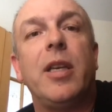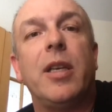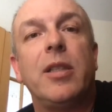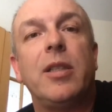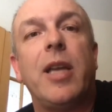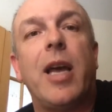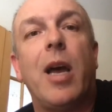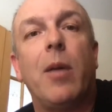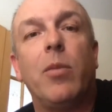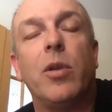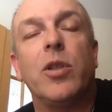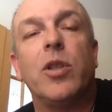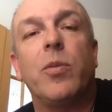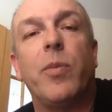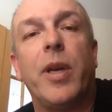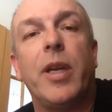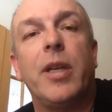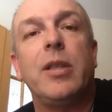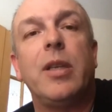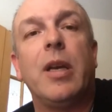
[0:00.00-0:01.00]

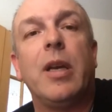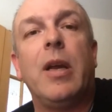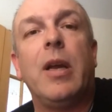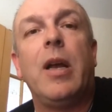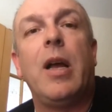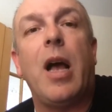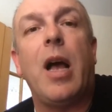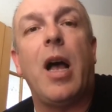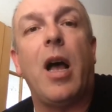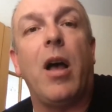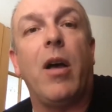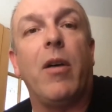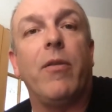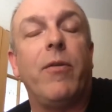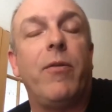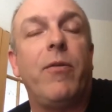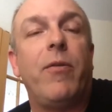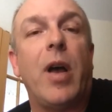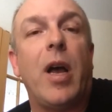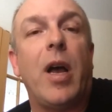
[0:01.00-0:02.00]
establishment Of,
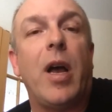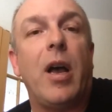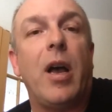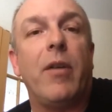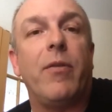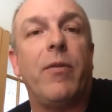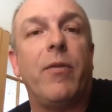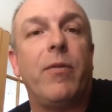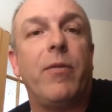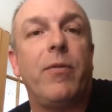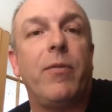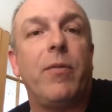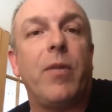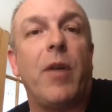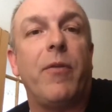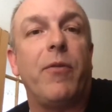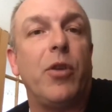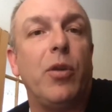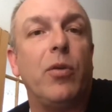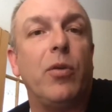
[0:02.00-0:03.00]
uh, of,
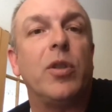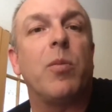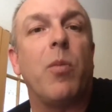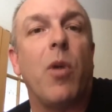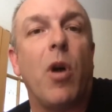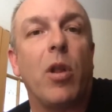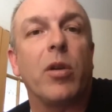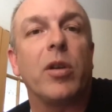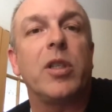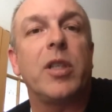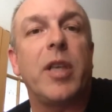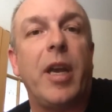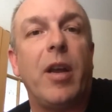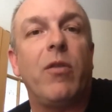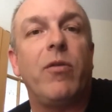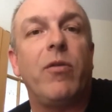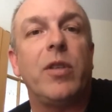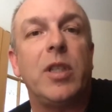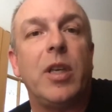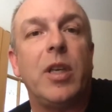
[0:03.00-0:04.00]
of new smaller scale
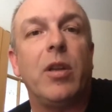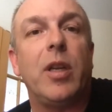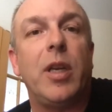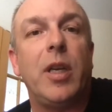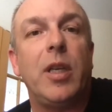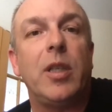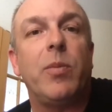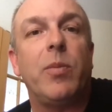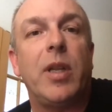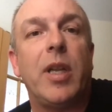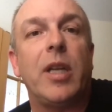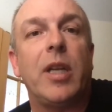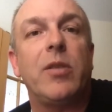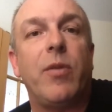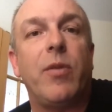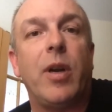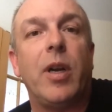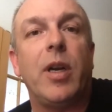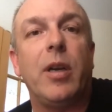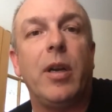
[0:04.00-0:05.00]
facilities, but that's
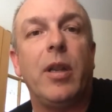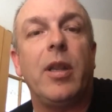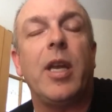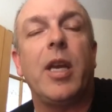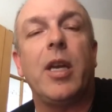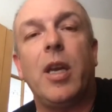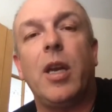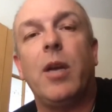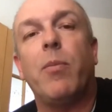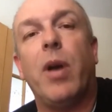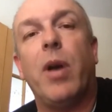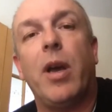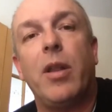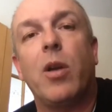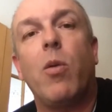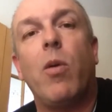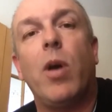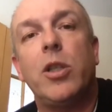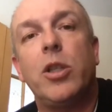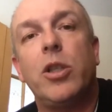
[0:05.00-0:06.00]
very good thinking by the
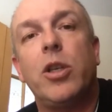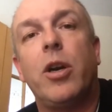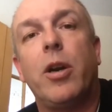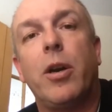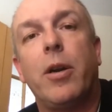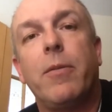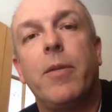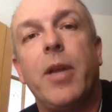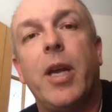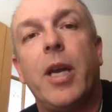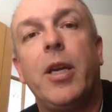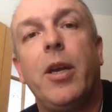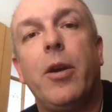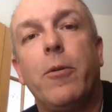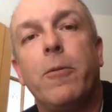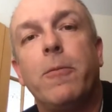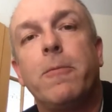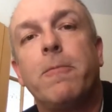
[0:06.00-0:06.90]
questioner. Thank you.